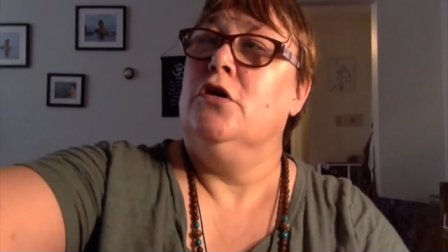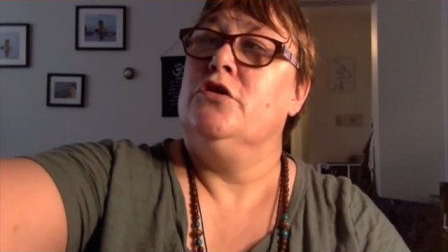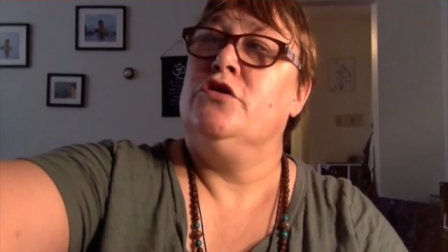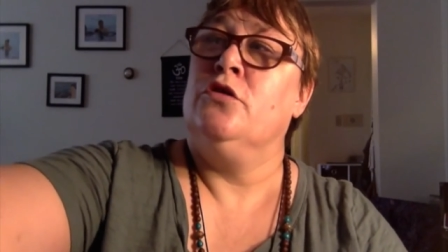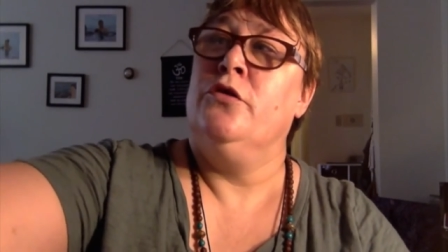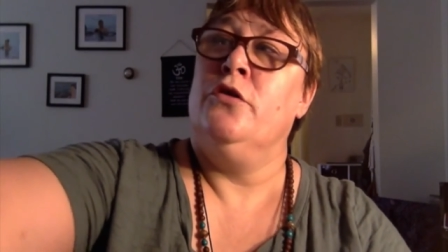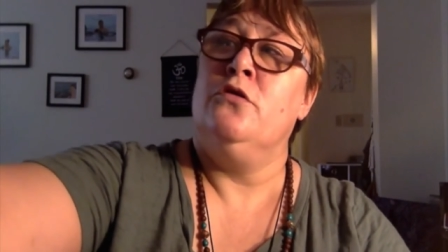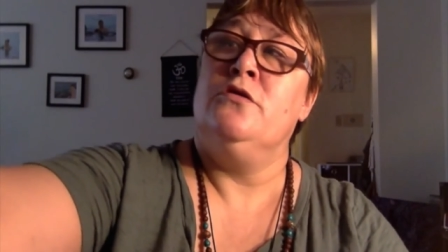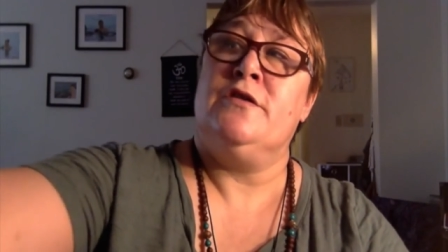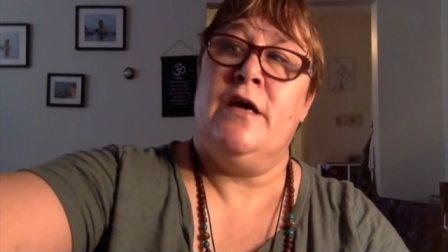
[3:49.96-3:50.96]
So those
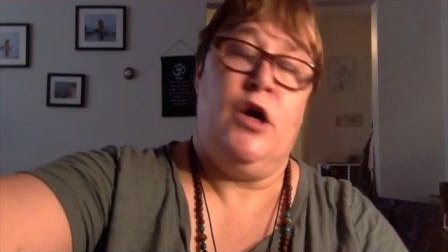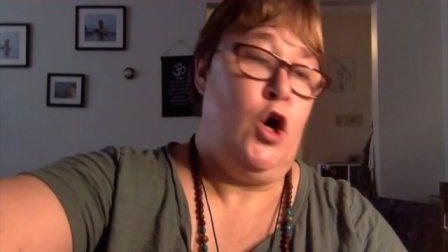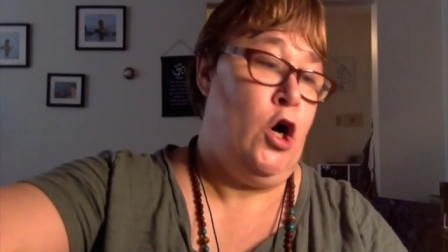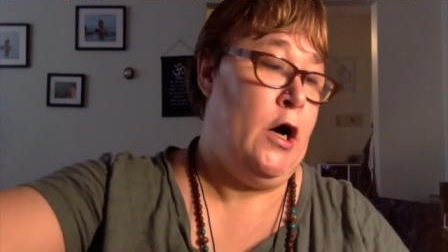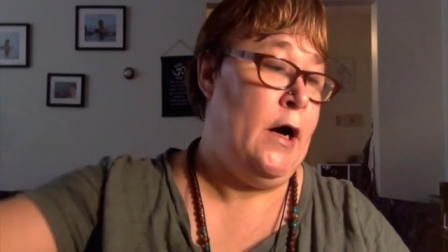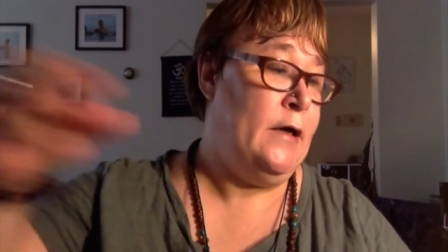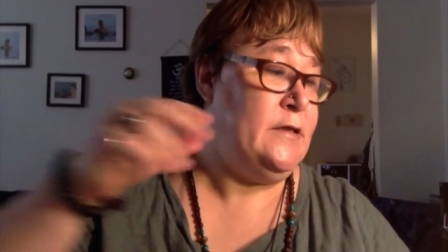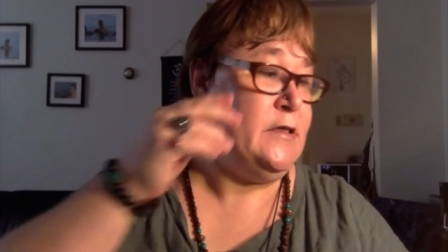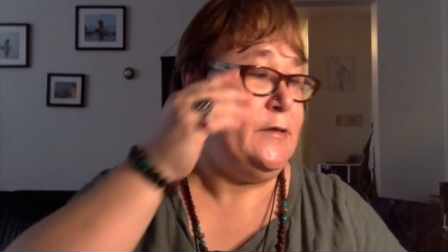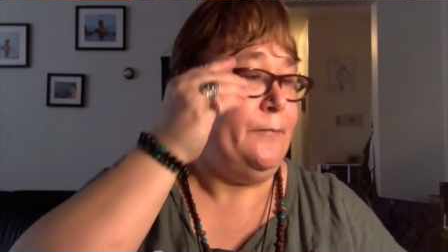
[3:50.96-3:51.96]
I
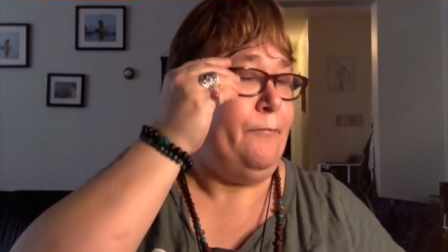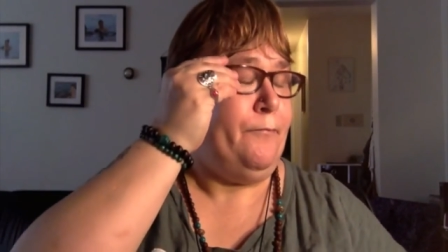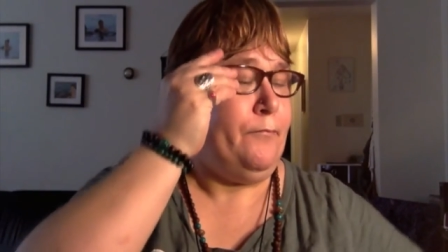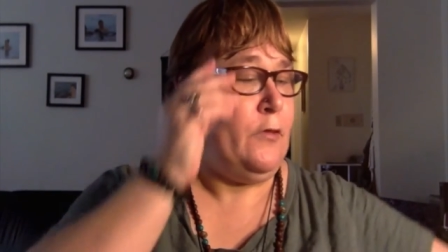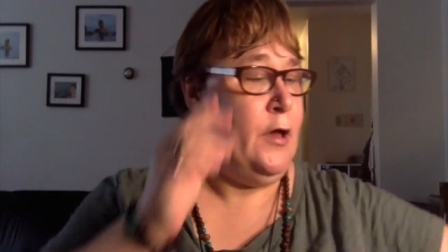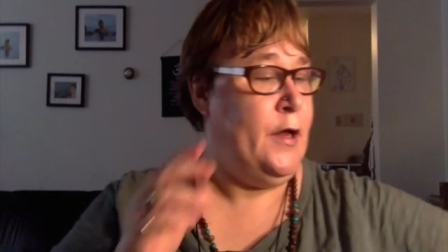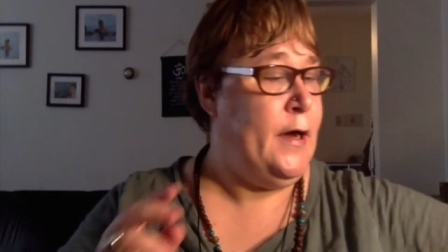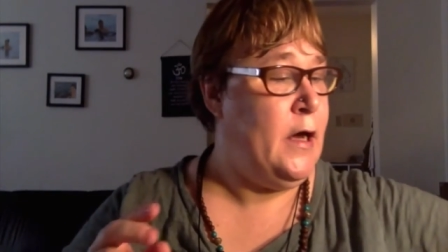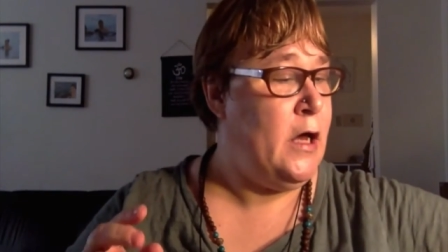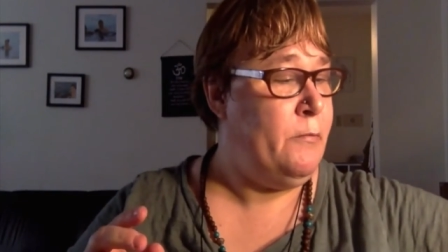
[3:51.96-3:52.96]
got, and I
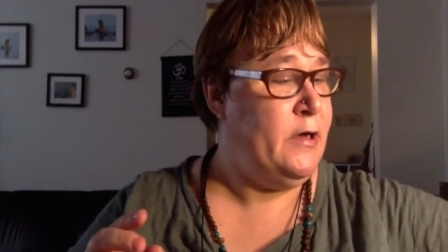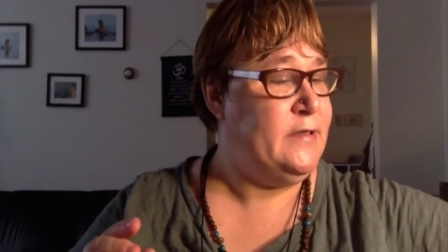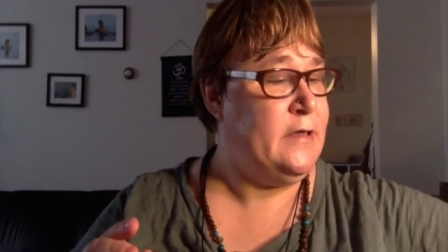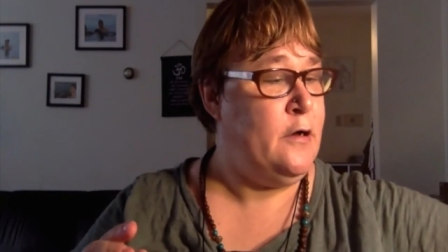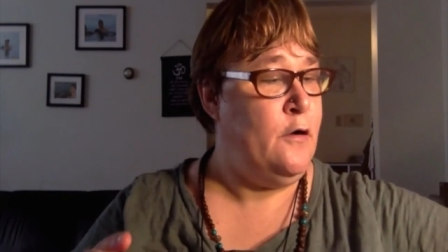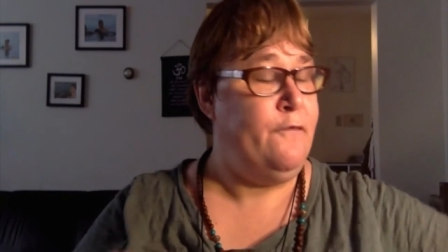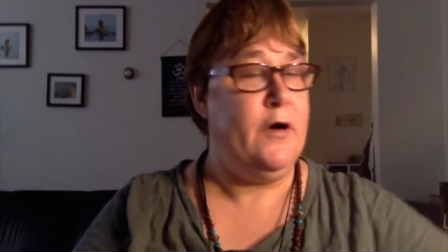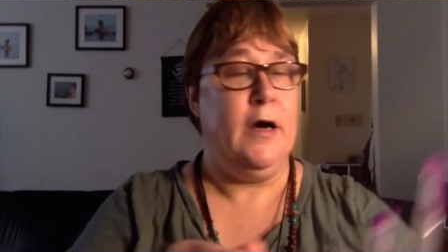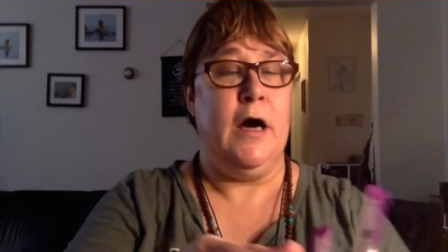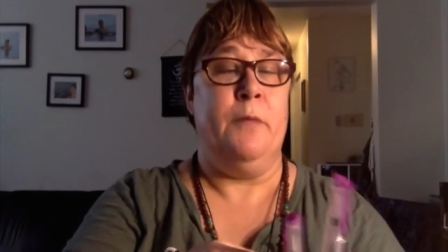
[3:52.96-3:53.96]
got myself
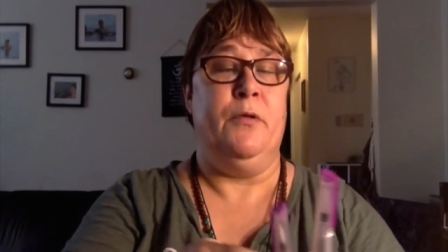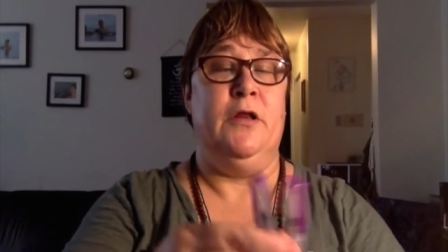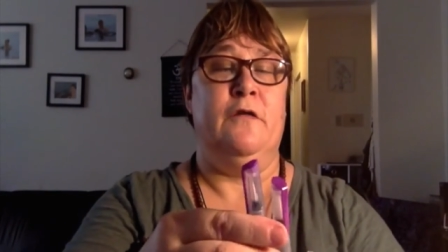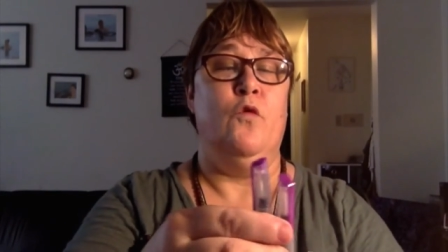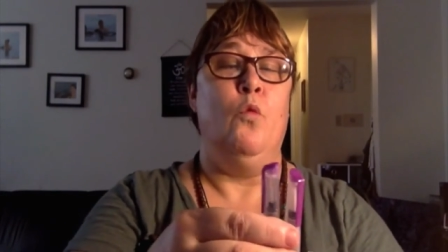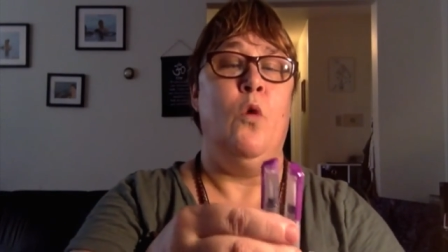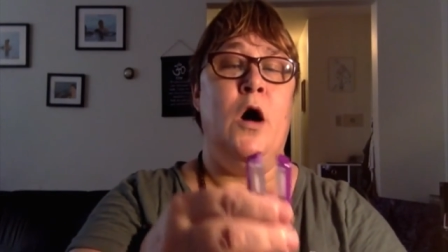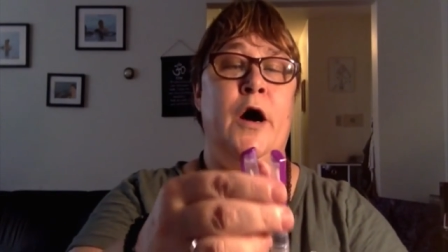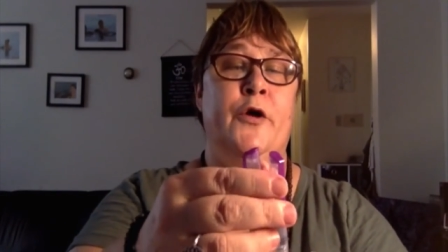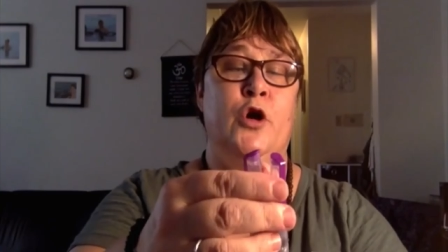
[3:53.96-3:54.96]
a couple of
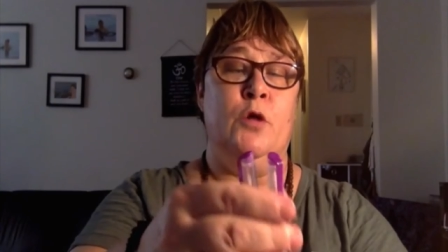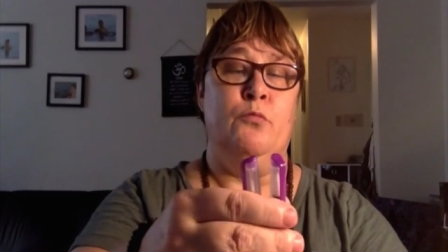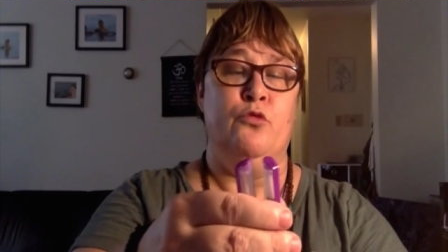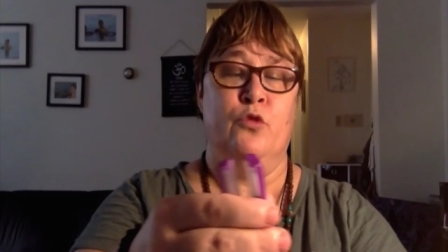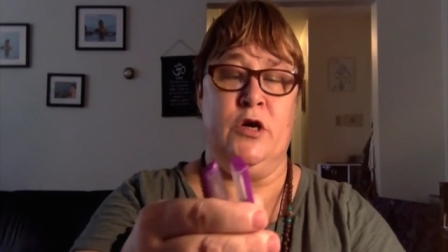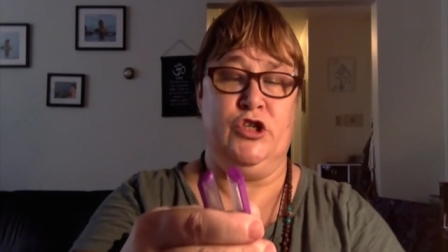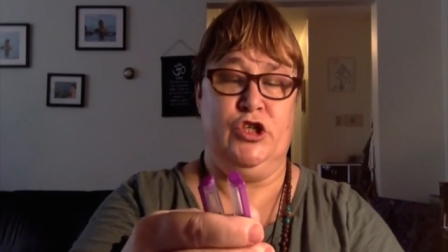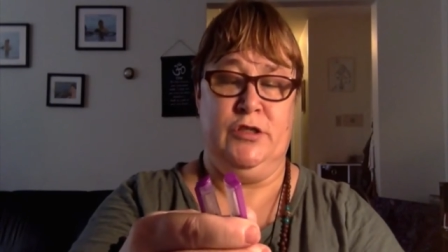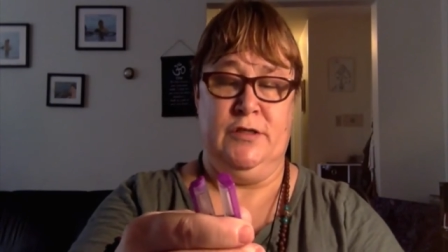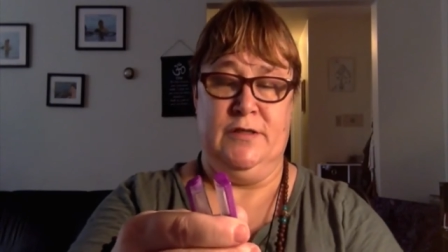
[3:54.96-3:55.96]
water
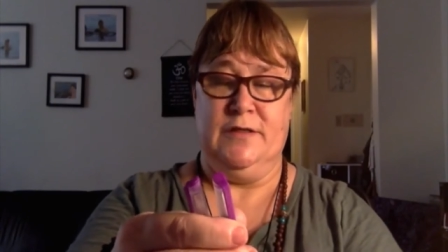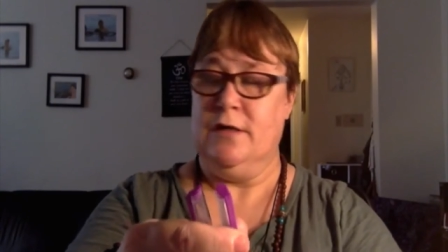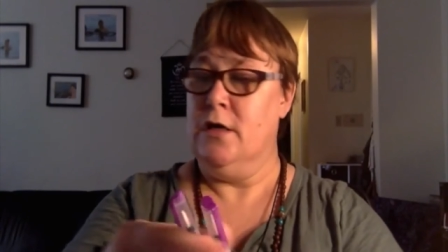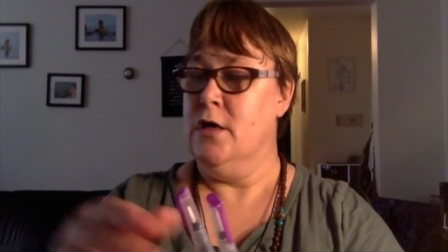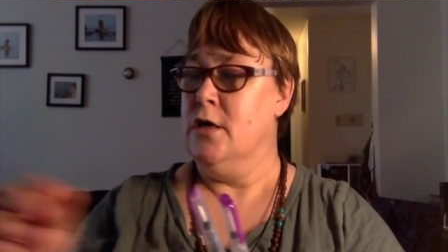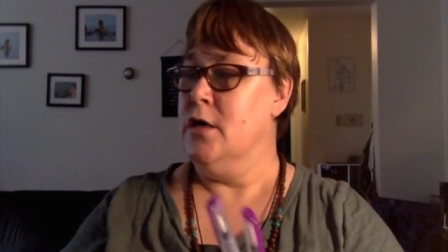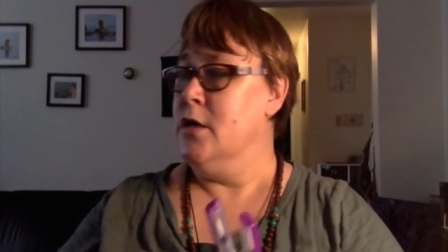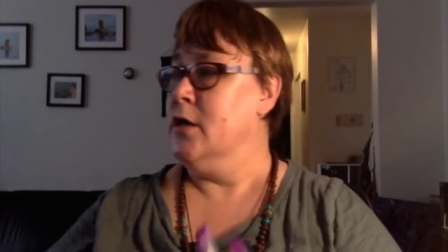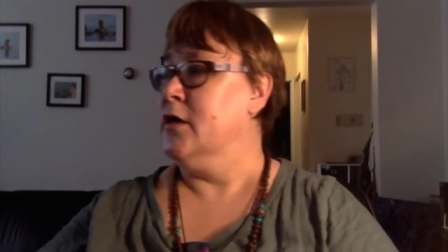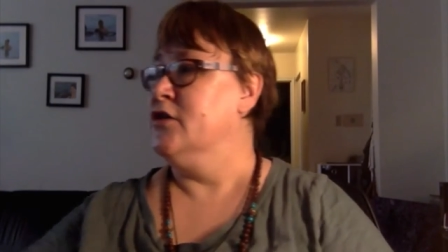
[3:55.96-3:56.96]
brushes,
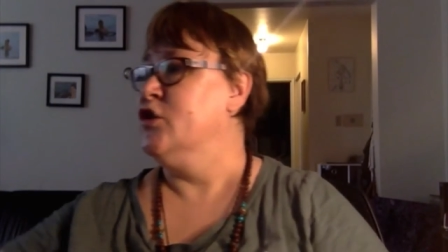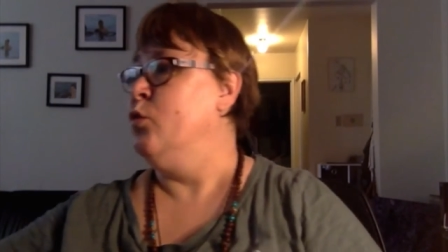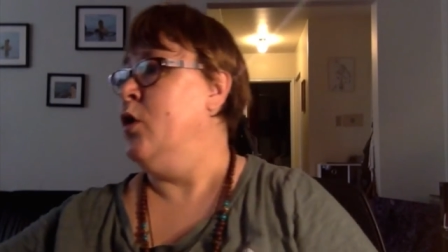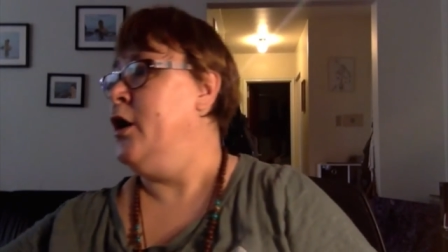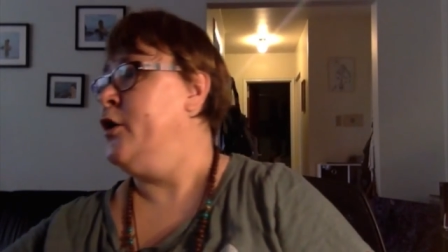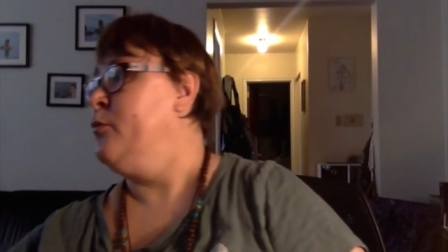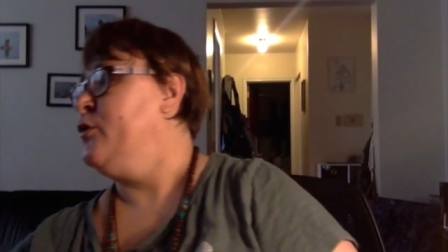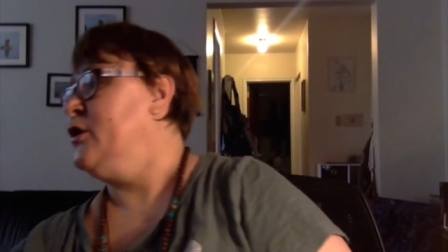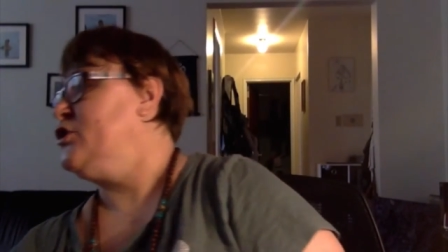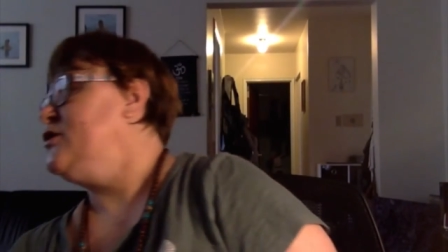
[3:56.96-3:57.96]
because the water
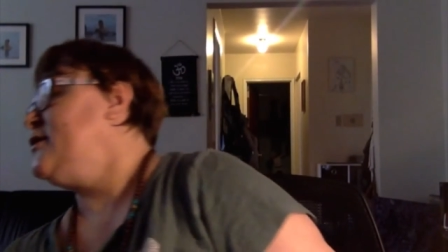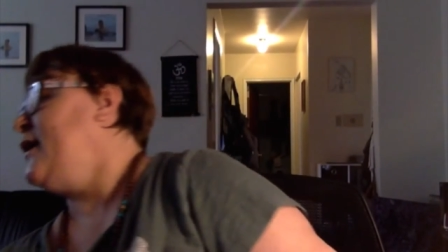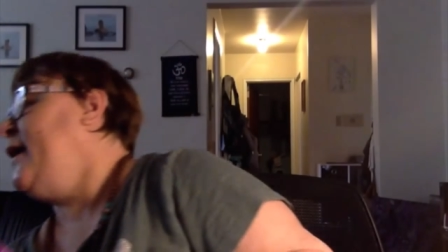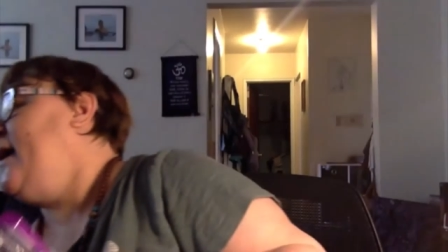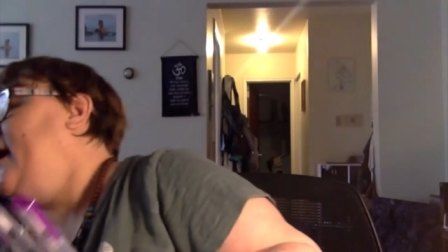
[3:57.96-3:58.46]
brushes I